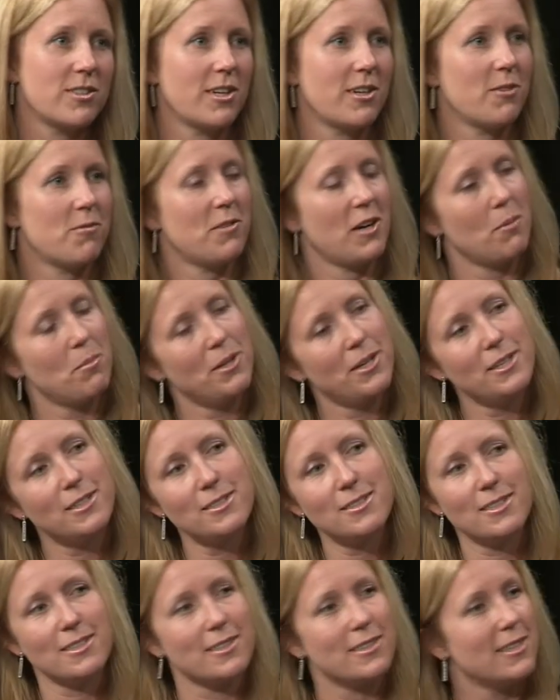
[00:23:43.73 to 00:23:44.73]
and our
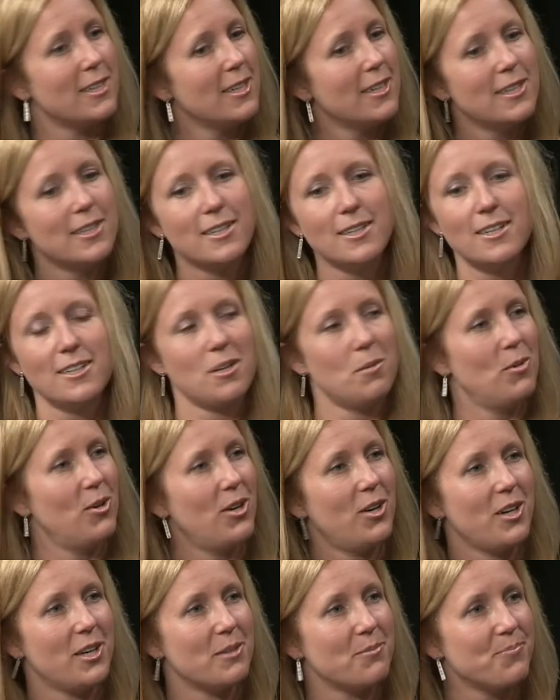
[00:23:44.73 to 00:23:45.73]
families yeah. and
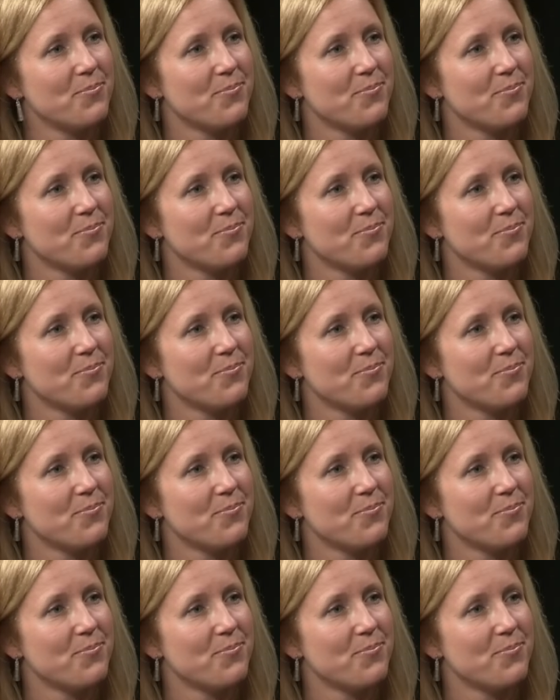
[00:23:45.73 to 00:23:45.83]
community.